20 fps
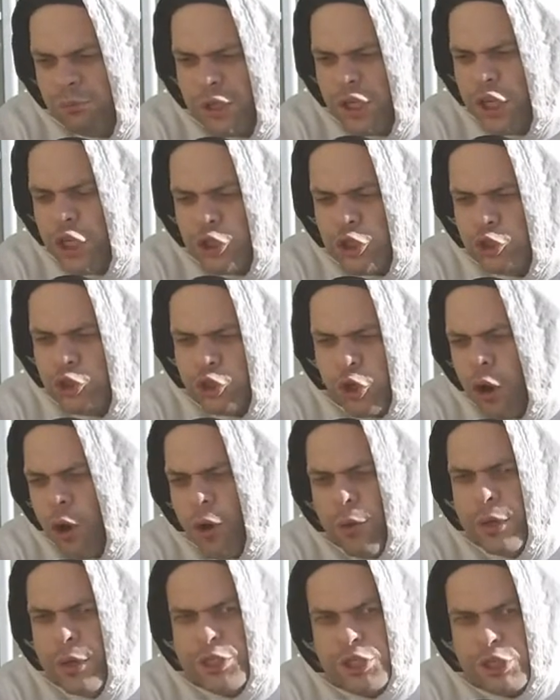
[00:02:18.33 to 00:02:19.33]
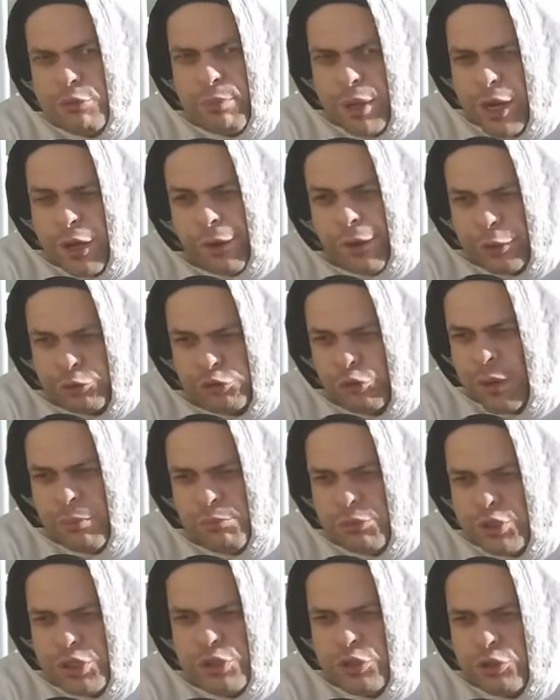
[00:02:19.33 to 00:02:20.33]
because you're always comparing
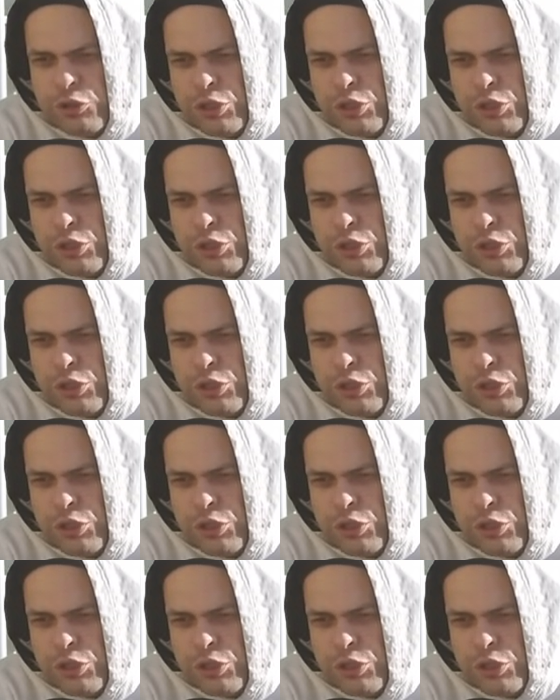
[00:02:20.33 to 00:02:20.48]
Trump to